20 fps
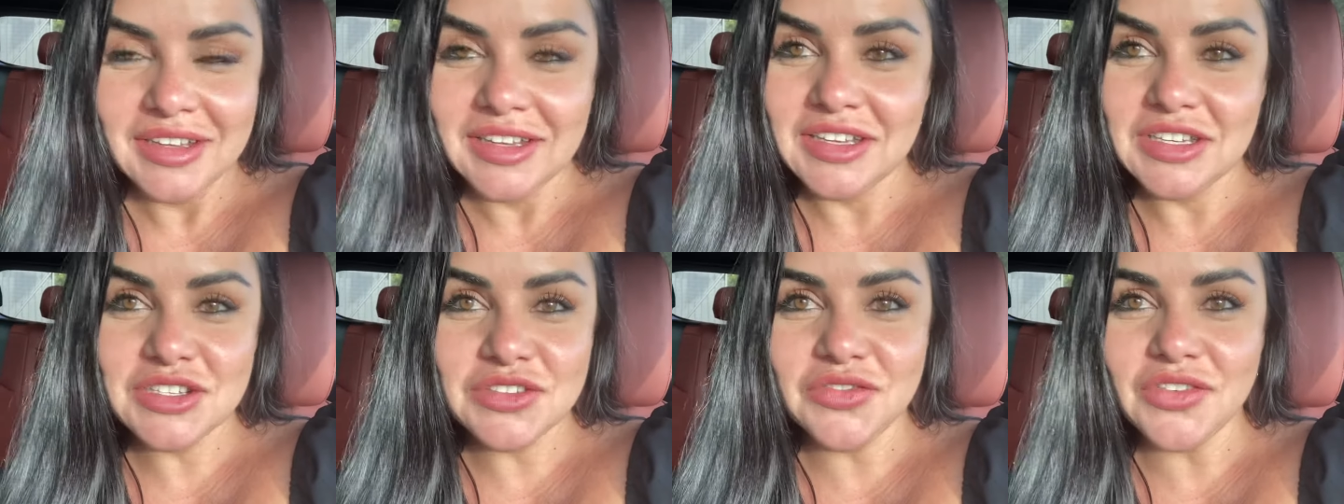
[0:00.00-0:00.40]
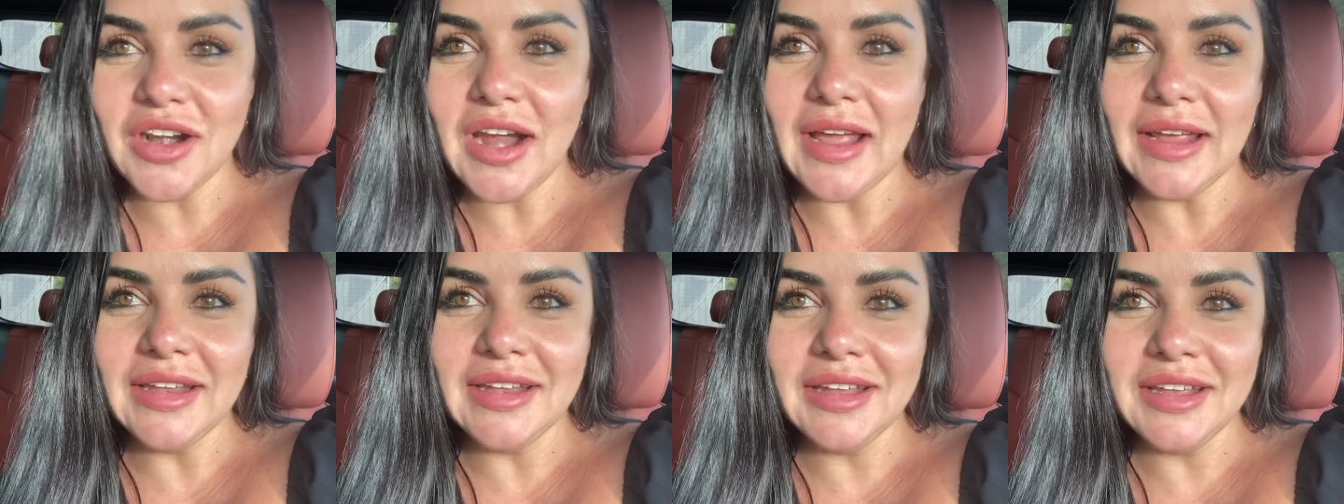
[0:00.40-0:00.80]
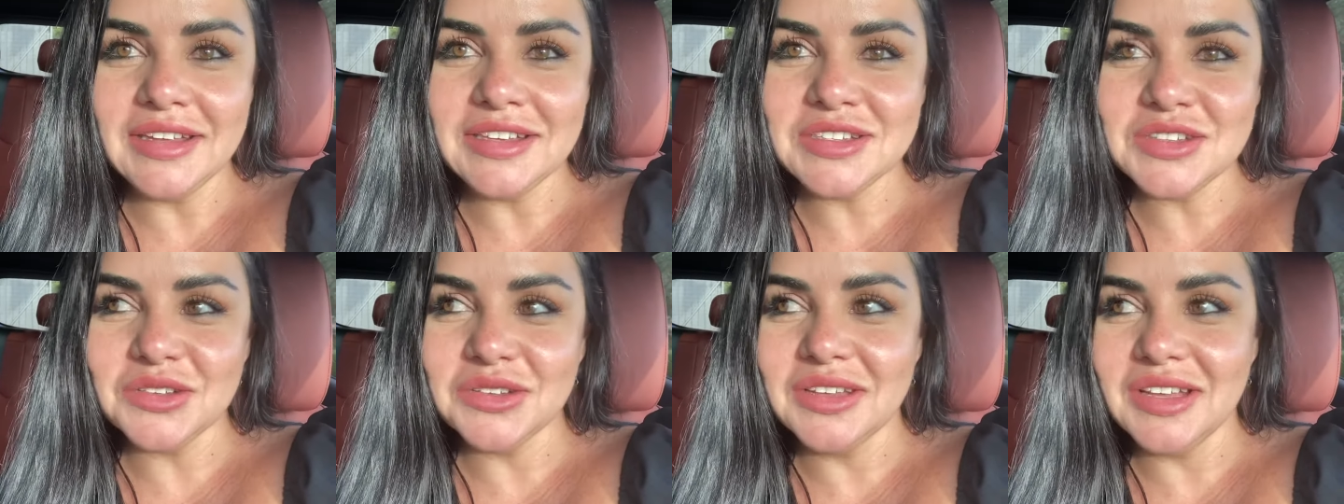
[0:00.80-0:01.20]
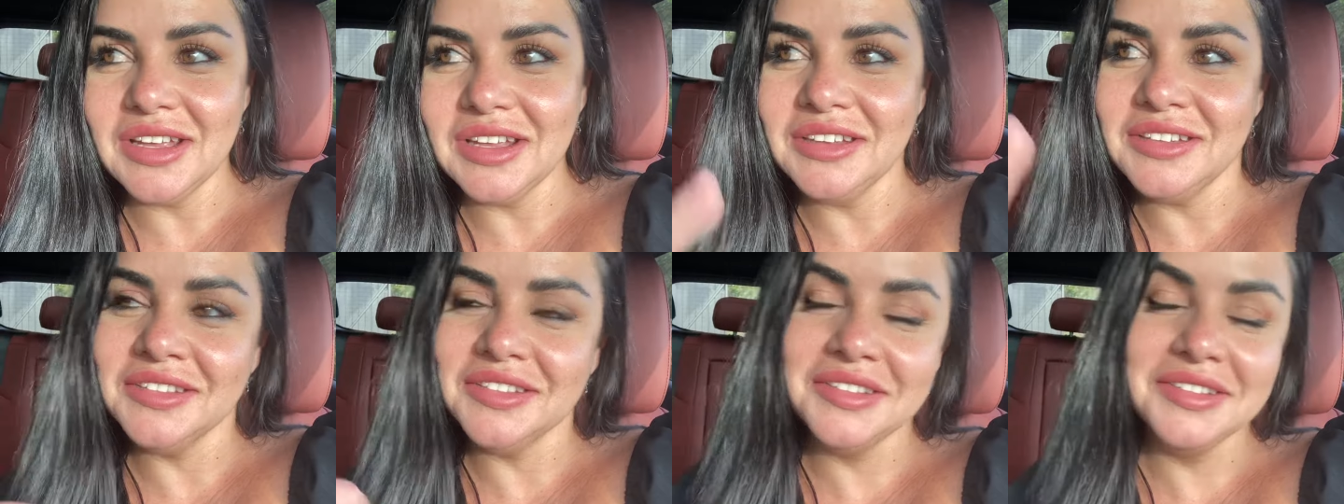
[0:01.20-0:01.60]
it's Friday, so
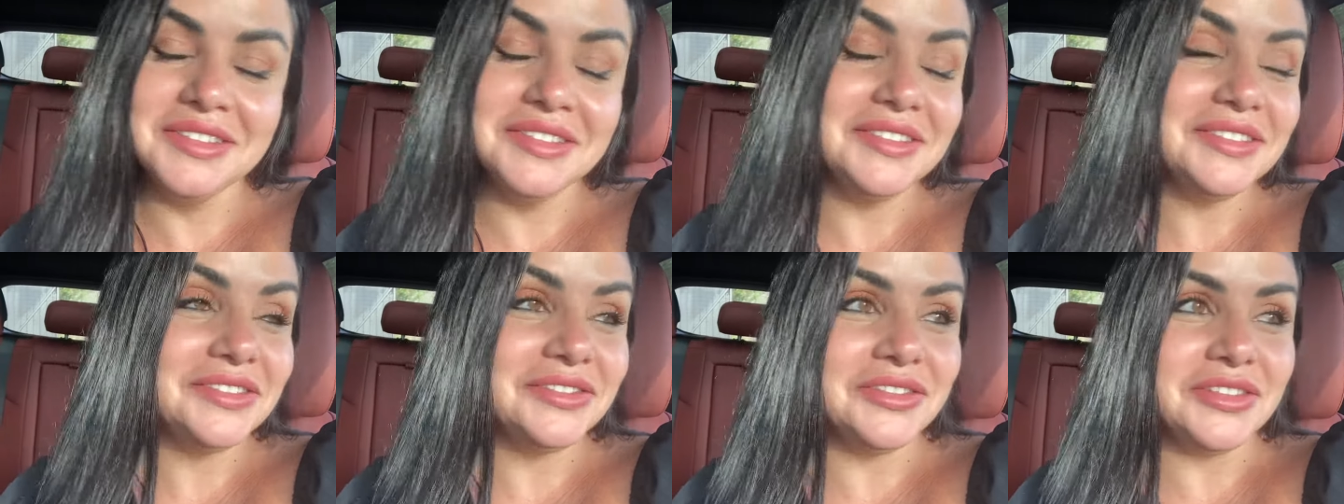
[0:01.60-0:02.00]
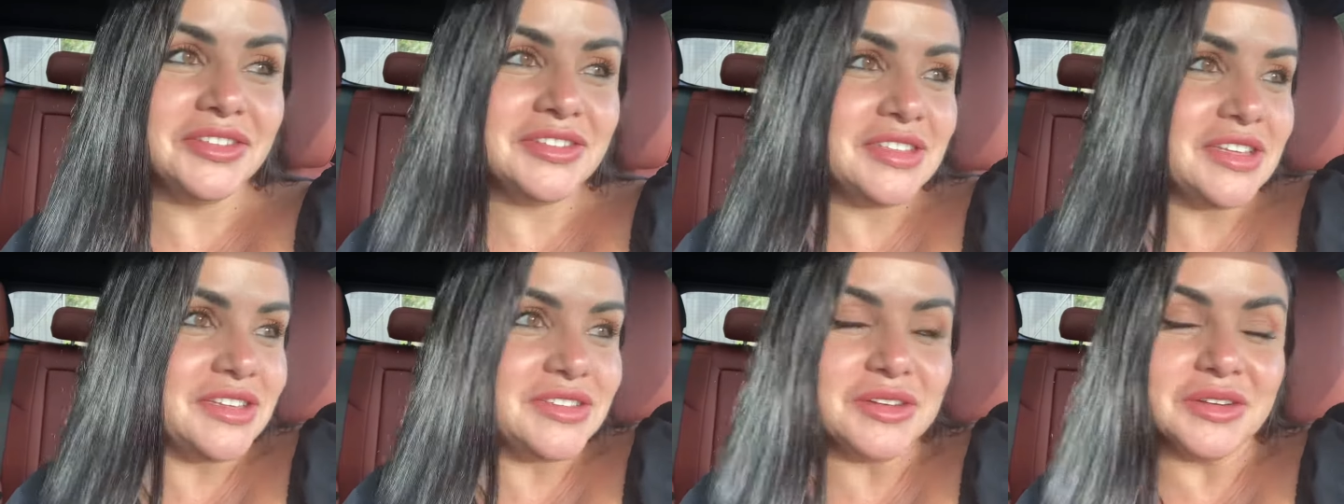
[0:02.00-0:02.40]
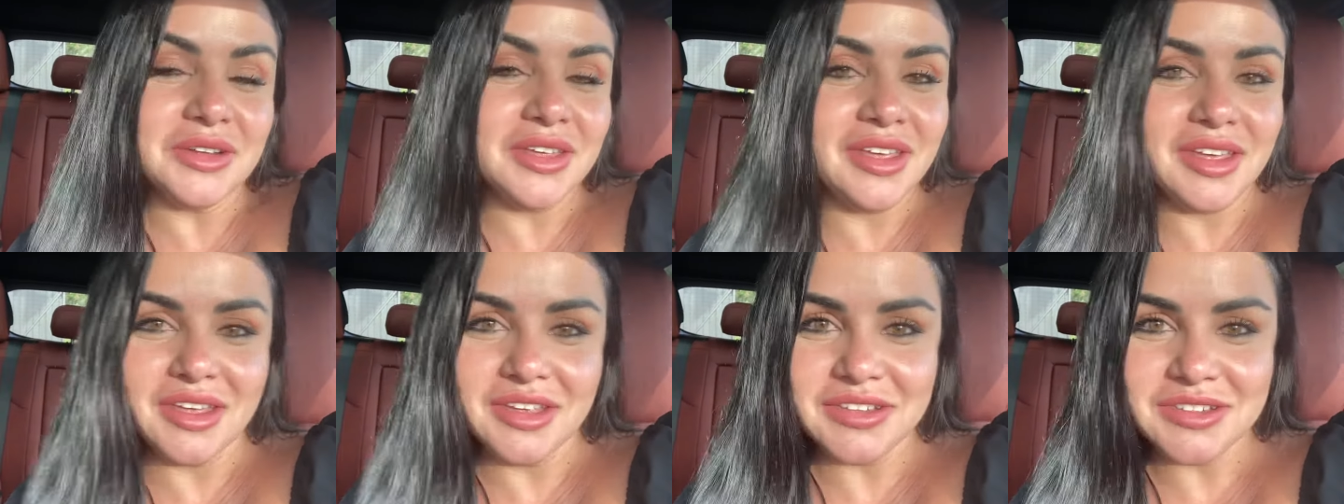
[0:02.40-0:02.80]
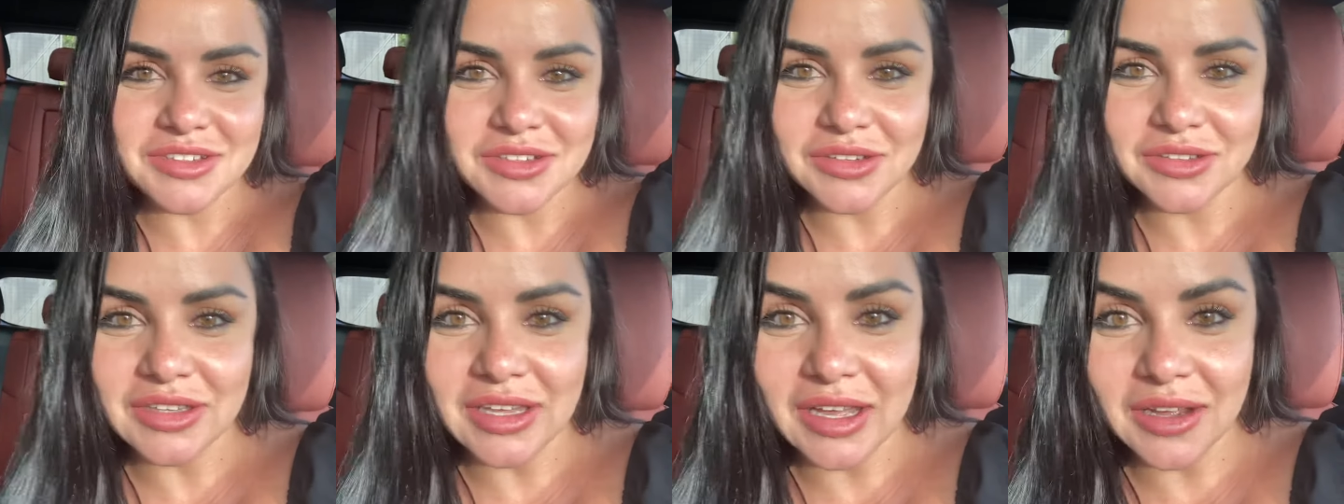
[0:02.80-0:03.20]
then we said, okay,
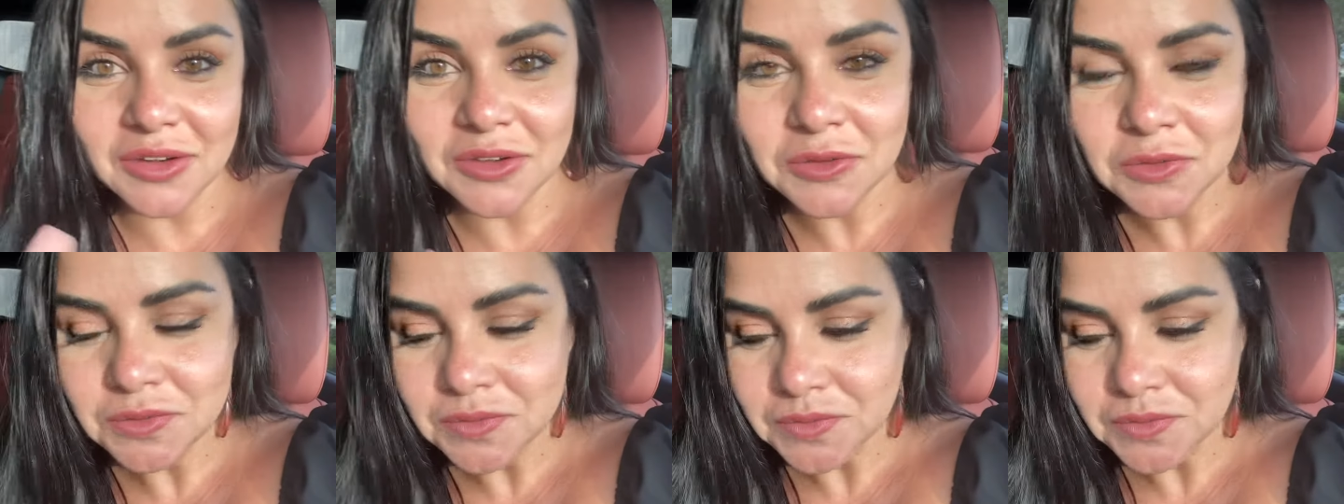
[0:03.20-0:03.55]
so now